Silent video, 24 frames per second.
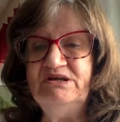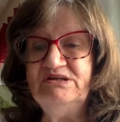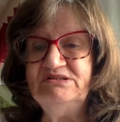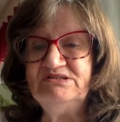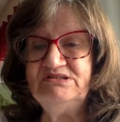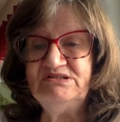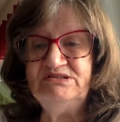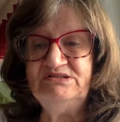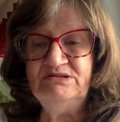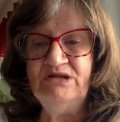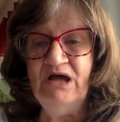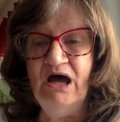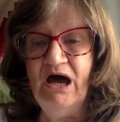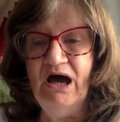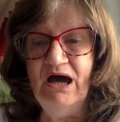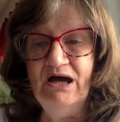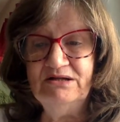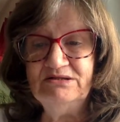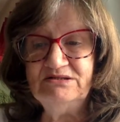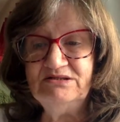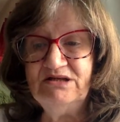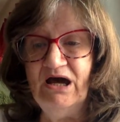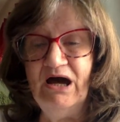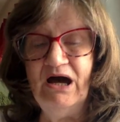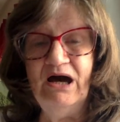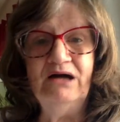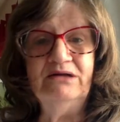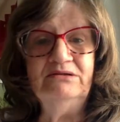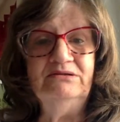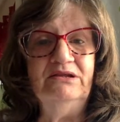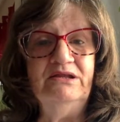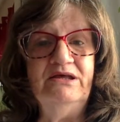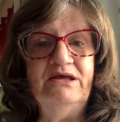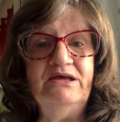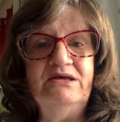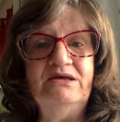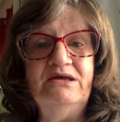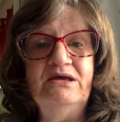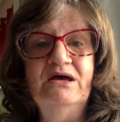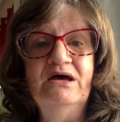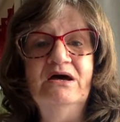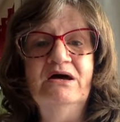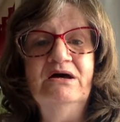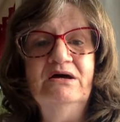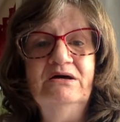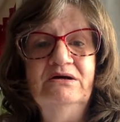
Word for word: It's not godly.